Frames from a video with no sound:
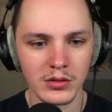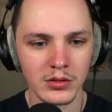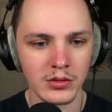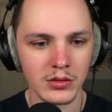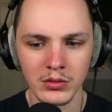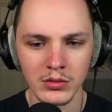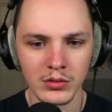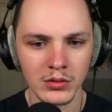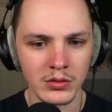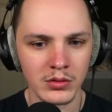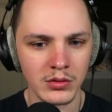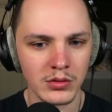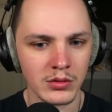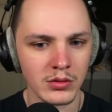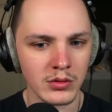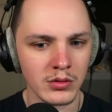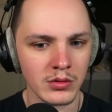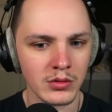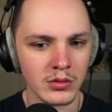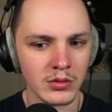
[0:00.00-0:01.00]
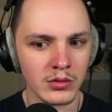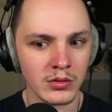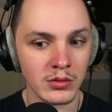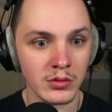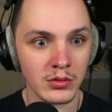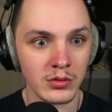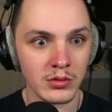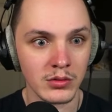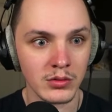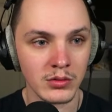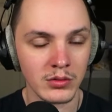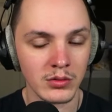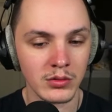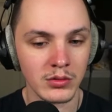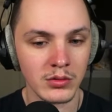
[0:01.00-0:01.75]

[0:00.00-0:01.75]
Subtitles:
(silence)